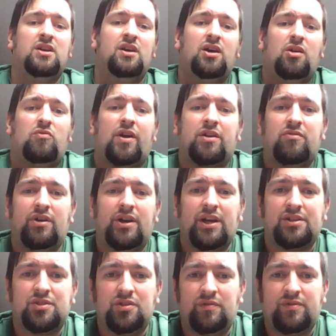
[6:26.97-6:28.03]

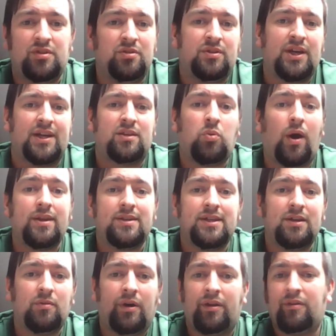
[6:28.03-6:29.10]
recreation of 2K20,
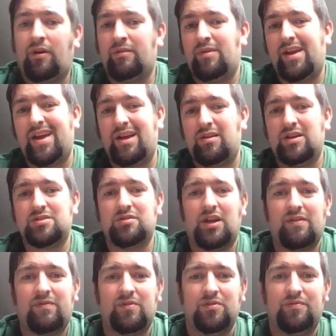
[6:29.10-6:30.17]
where you go, let's all have
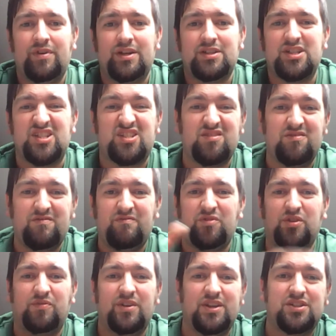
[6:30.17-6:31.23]
4 finishes,
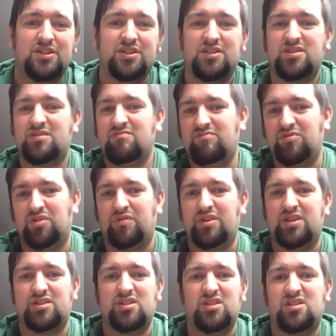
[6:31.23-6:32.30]

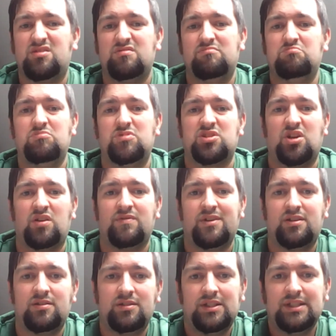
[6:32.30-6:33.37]
it's over.
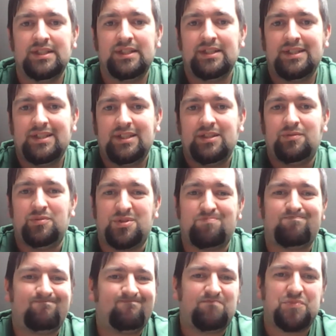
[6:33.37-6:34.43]

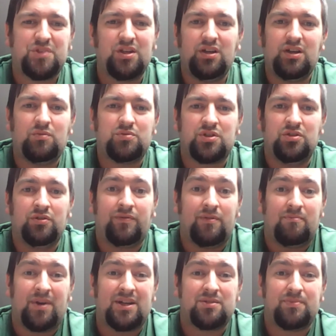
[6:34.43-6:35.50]
It was a nothing
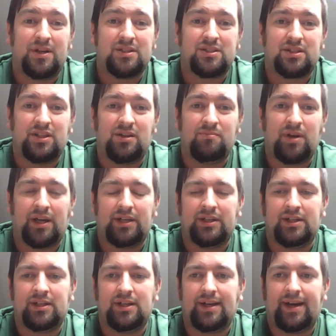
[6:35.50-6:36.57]
match basically at
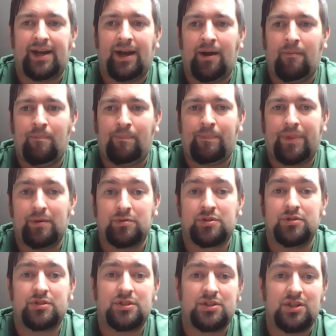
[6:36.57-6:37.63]
Mania. It was
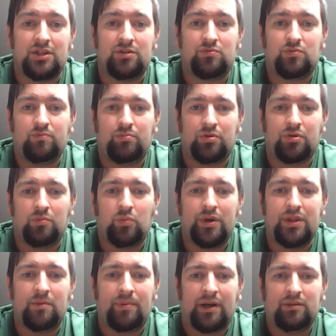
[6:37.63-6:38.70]
good to see Braun win
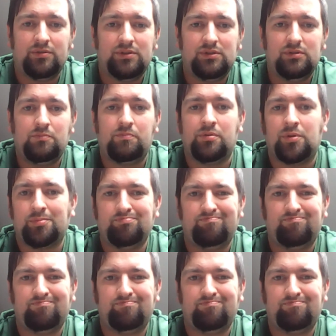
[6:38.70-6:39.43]
the belt, but